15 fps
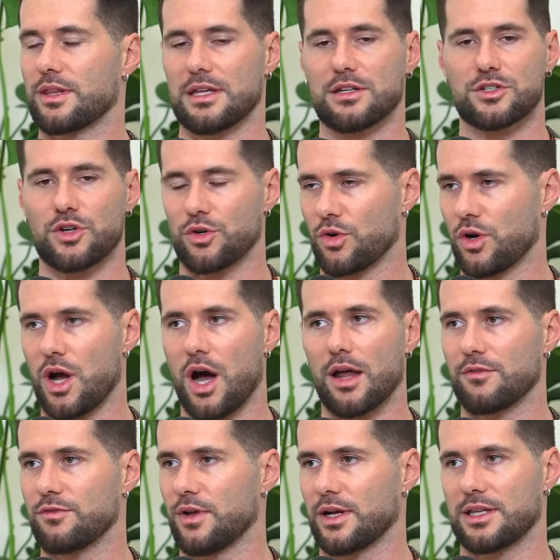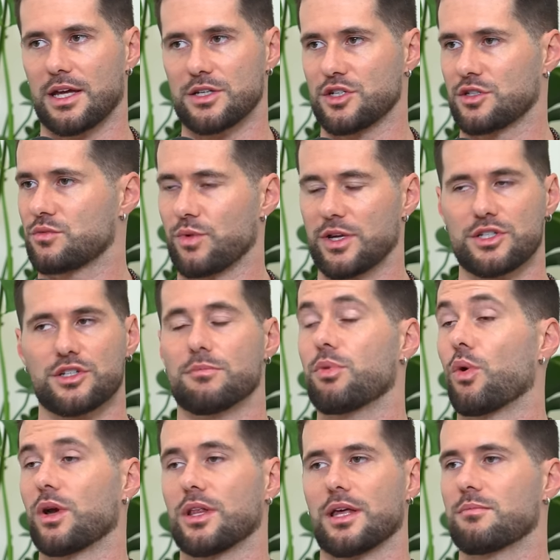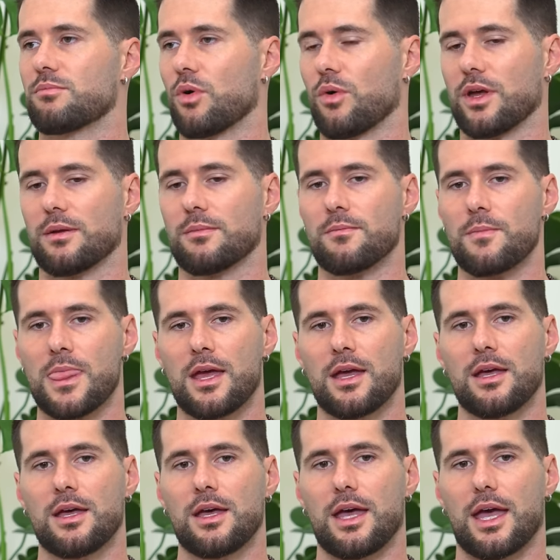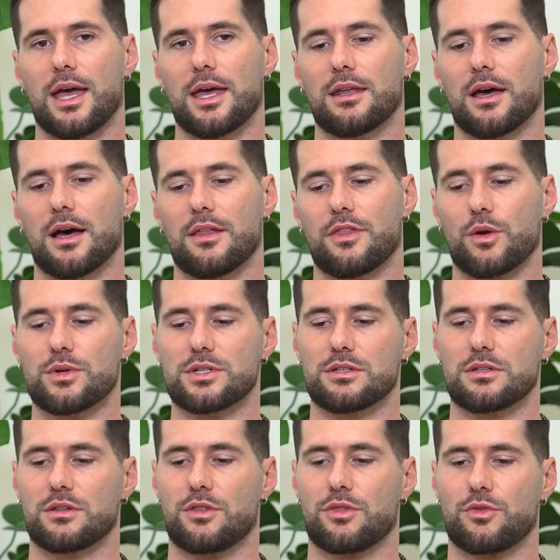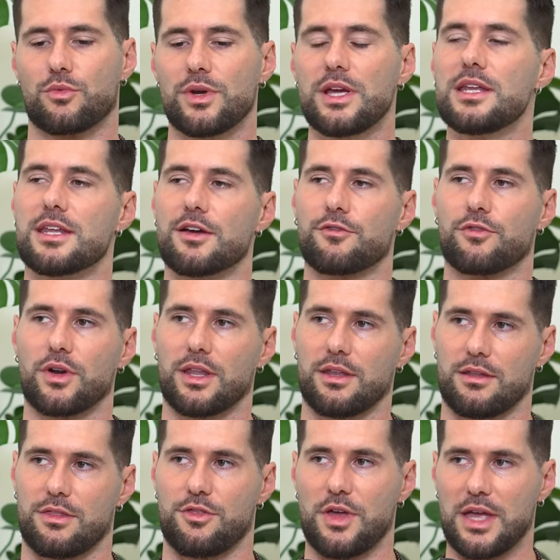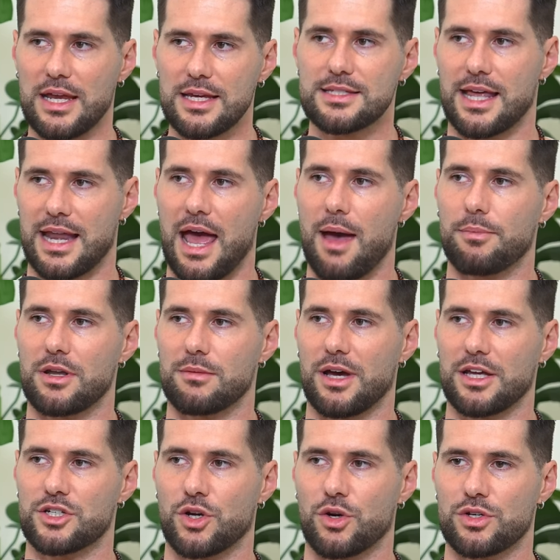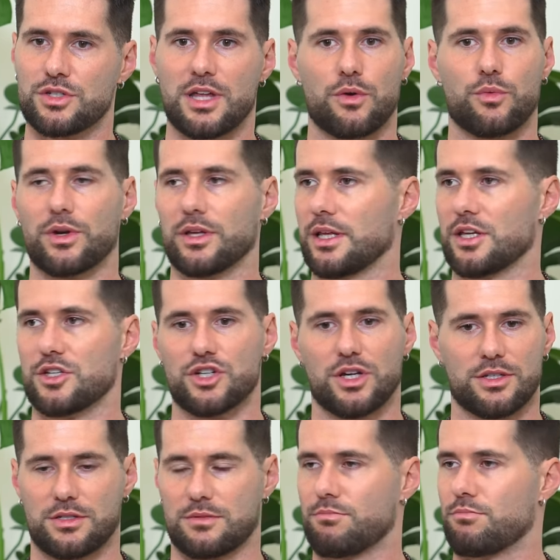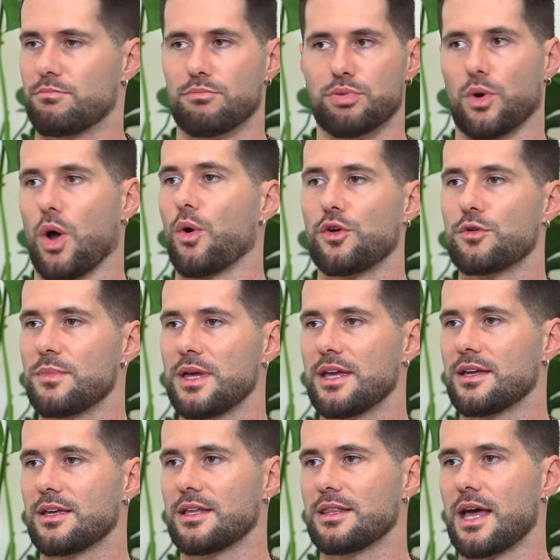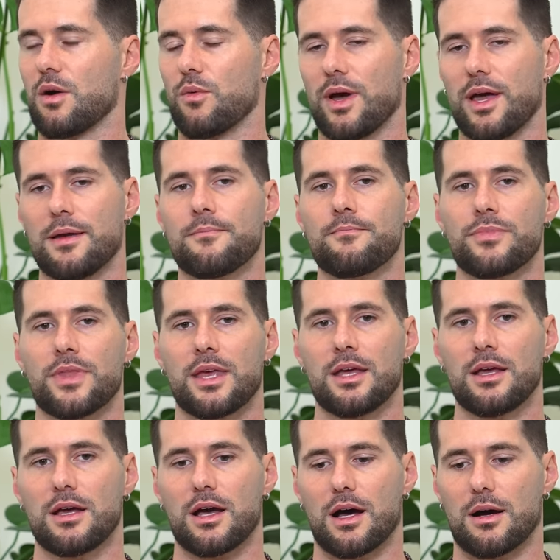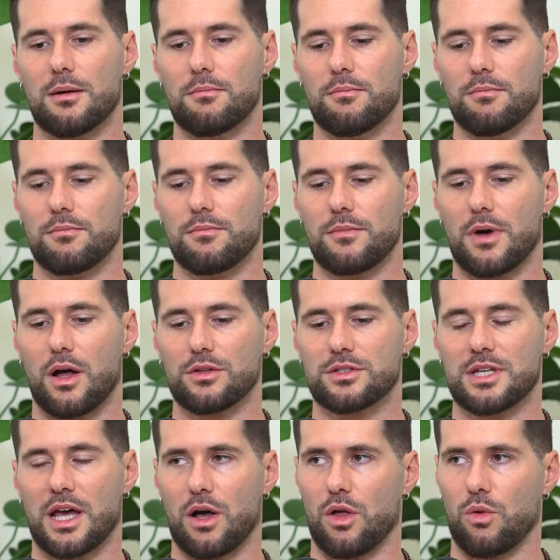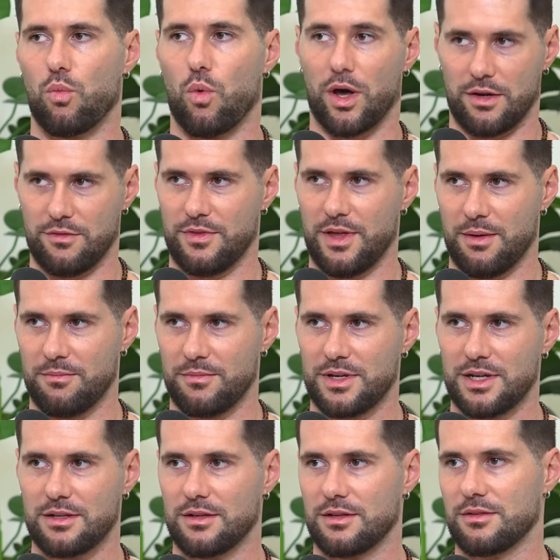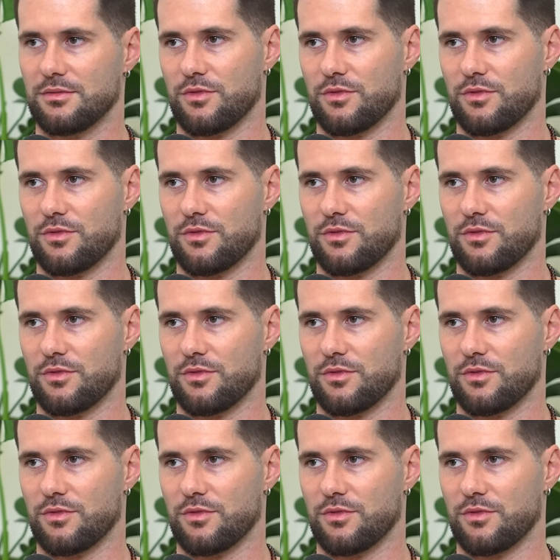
The internal conflict had just reached a boiling point. And uh, there was three different things that happened at my church that really just broke me in that way. Um, I'll tell one of them okay.